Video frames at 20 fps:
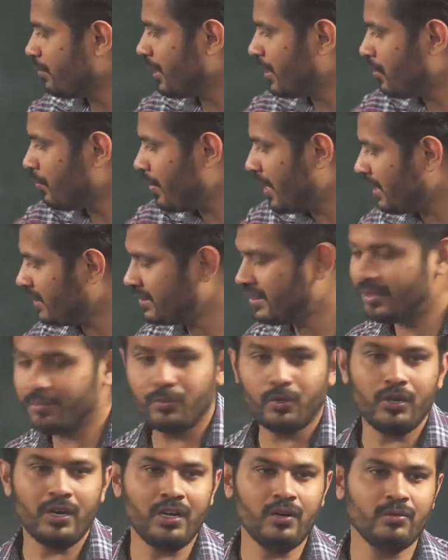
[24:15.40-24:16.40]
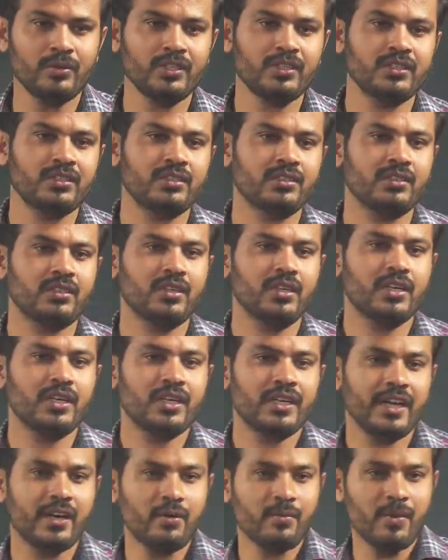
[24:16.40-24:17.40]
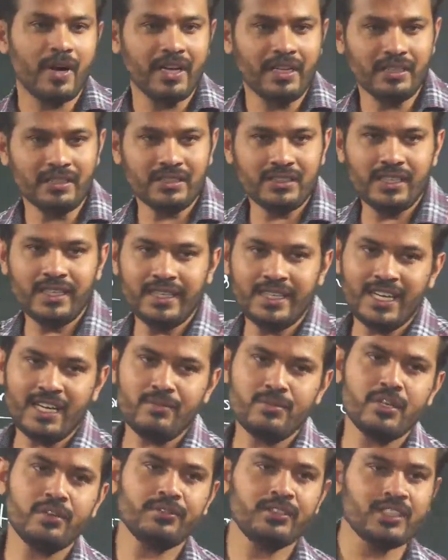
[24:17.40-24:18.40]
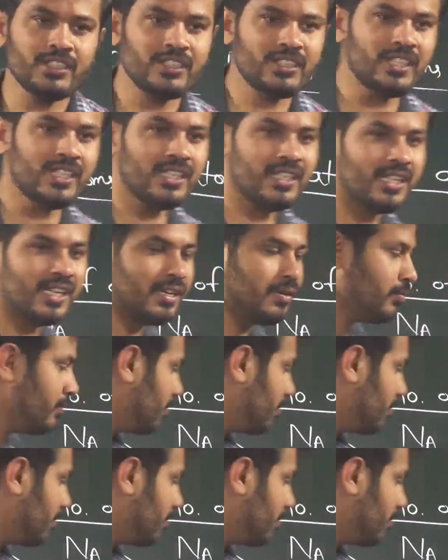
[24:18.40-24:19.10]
10 to minus 3 mole how much? 10 to minus 3 times of 16 gram.